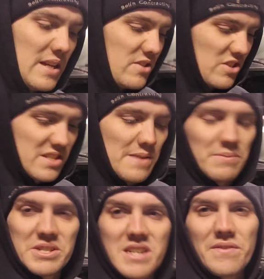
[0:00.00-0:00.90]
Just
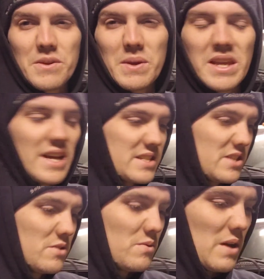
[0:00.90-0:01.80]
simple stuff that we can get
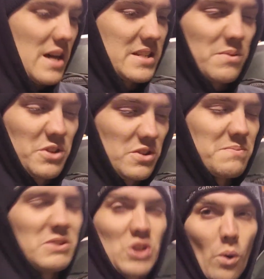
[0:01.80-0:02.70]
to. So we'll use
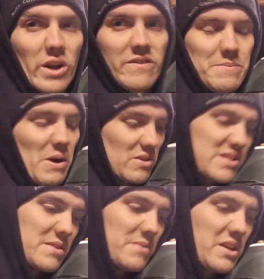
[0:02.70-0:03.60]
majority of the parts
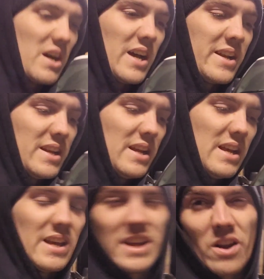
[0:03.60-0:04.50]
that we got
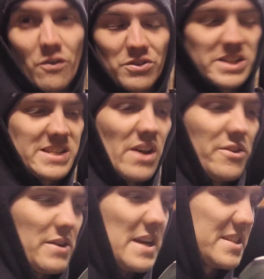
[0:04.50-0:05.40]
and hopefully sell
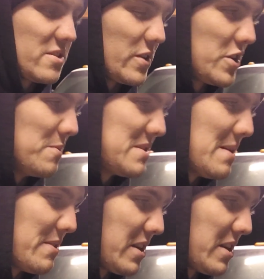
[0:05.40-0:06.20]
the rest to recoup some of the